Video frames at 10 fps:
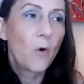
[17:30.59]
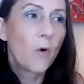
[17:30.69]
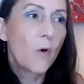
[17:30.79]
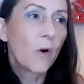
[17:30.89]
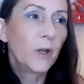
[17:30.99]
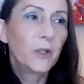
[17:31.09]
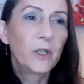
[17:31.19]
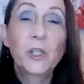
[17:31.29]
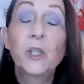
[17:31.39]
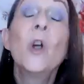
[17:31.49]
or you're
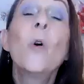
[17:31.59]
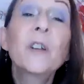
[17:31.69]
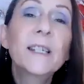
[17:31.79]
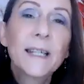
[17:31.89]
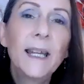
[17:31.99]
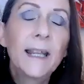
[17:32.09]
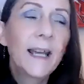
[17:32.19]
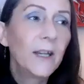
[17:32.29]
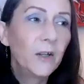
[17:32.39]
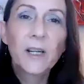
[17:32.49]
just noticing
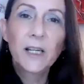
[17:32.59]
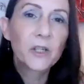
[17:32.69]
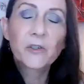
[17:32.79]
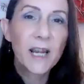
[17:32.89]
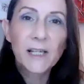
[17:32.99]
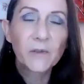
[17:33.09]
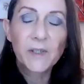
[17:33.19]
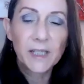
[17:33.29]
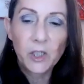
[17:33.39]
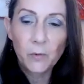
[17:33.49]
that you're in a stressful
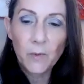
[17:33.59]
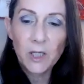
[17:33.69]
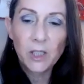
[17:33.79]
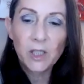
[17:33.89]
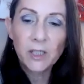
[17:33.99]
situation,